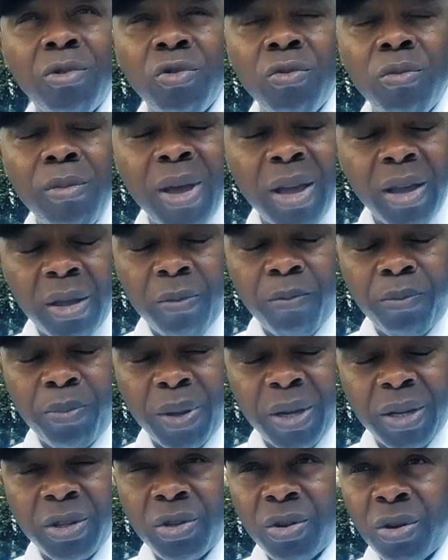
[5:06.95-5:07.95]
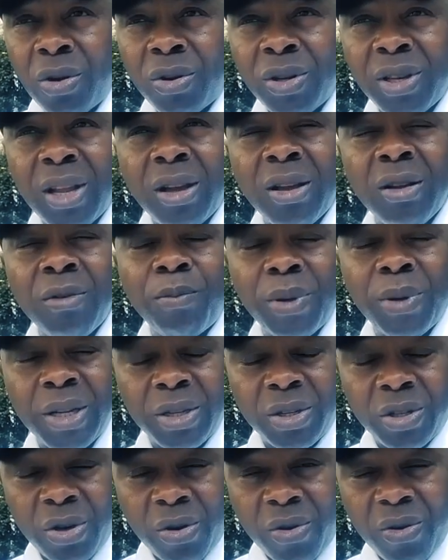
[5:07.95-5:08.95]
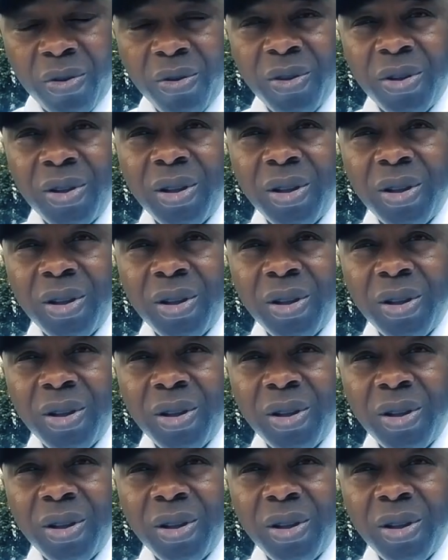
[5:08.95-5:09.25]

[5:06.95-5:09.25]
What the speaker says: to make a picture, take a picture.